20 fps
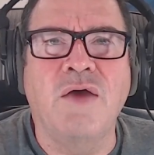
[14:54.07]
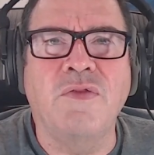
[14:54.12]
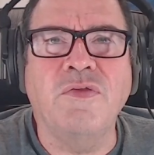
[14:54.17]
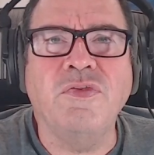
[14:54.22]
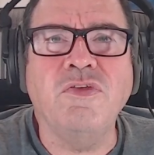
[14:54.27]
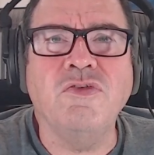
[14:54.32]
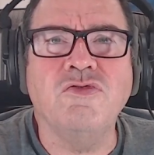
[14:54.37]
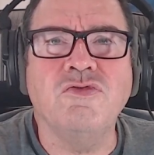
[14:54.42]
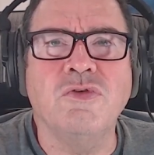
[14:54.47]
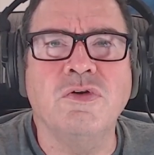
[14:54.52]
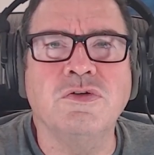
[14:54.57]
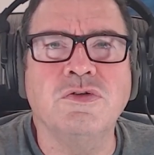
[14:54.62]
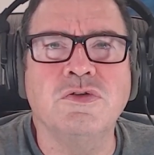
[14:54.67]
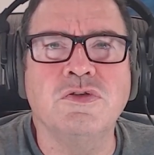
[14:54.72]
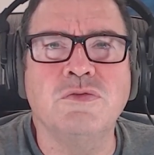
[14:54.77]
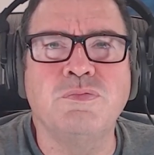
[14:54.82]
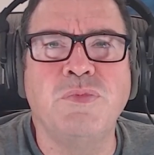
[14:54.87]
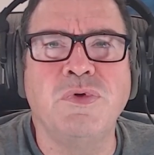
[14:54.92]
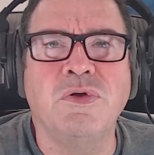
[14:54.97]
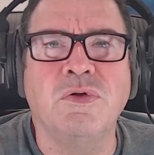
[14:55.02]
the structure is
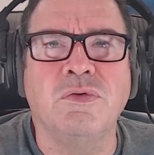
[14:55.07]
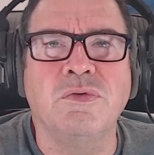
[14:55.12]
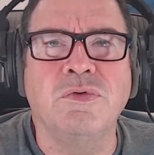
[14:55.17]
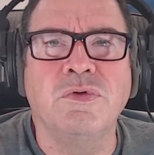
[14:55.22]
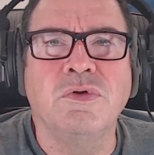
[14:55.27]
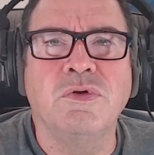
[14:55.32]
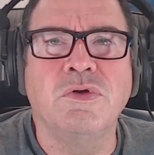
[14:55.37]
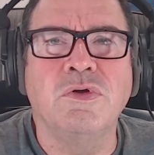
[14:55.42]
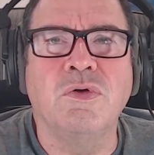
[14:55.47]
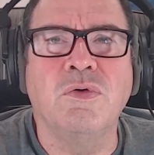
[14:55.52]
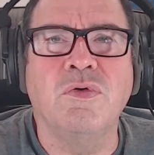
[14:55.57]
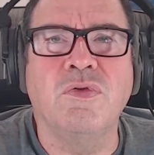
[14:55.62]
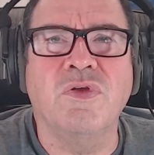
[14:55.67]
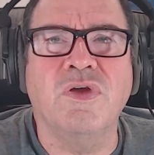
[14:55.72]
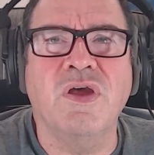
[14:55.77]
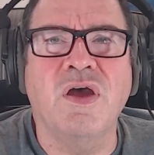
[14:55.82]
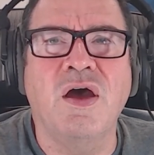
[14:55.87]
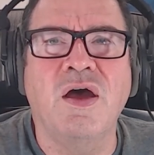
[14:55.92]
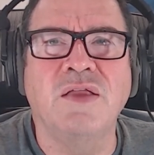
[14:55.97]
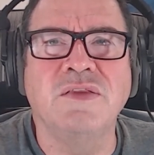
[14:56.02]
built, go to the
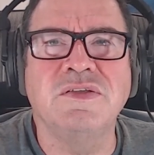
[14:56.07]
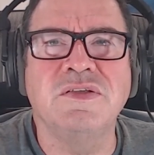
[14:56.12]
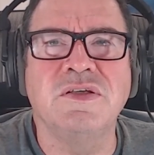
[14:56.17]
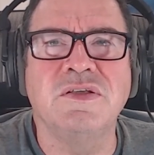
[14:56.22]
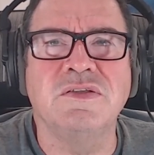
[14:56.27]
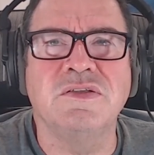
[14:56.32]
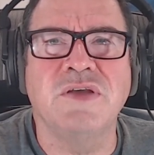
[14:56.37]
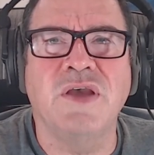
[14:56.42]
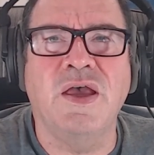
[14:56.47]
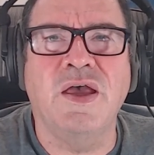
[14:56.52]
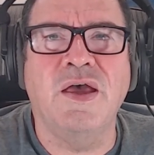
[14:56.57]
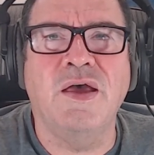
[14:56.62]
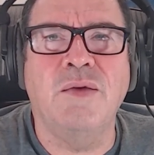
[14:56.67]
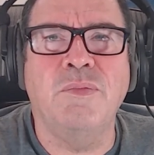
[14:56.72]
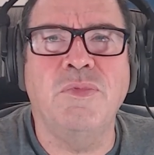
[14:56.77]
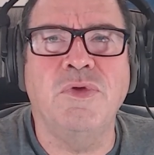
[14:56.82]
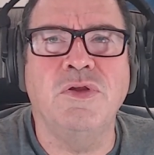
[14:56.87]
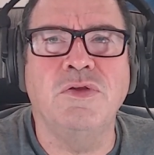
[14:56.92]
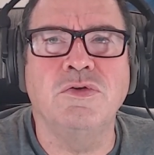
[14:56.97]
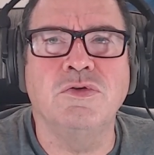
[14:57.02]
Content tab
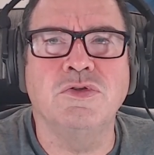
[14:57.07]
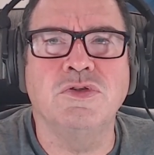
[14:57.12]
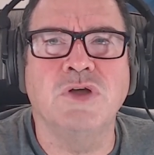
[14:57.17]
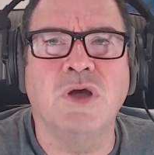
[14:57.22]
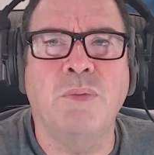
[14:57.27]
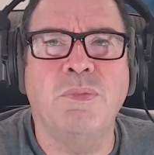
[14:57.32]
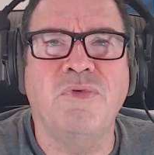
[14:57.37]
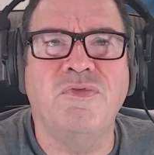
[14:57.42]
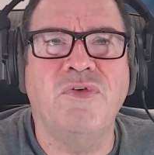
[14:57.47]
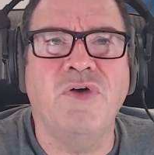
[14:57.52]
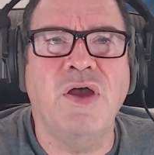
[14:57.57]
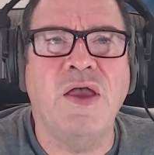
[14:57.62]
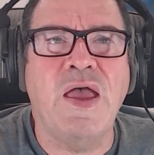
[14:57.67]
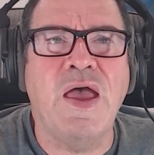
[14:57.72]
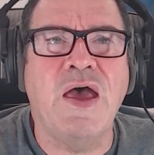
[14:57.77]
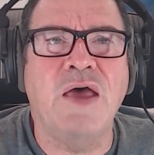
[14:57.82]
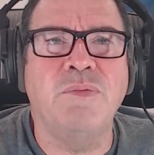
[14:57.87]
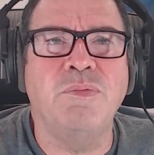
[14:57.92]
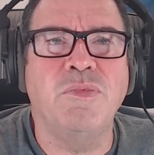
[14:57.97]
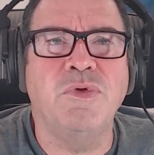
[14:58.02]
in your Shopify admin.